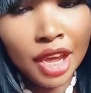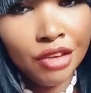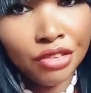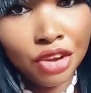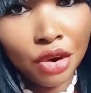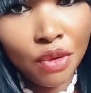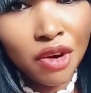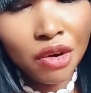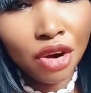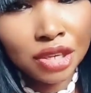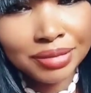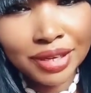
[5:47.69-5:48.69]
Even
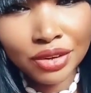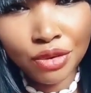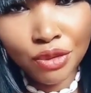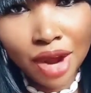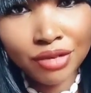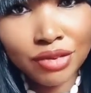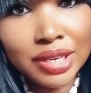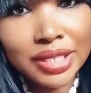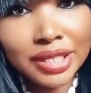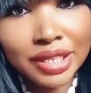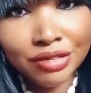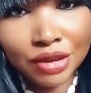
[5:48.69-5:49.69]
your husband or wife who
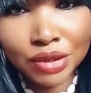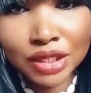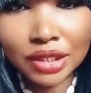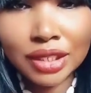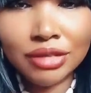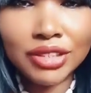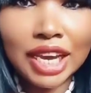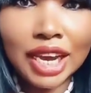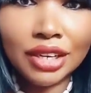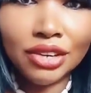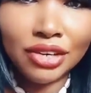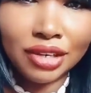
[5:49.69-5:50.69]
is living with you, if they
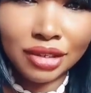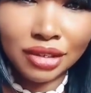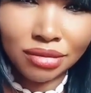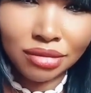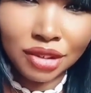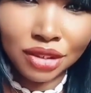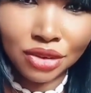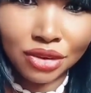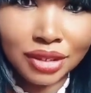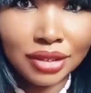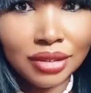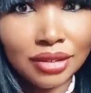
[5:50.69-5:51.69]
are, you
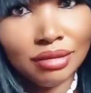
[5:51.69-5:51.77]
know,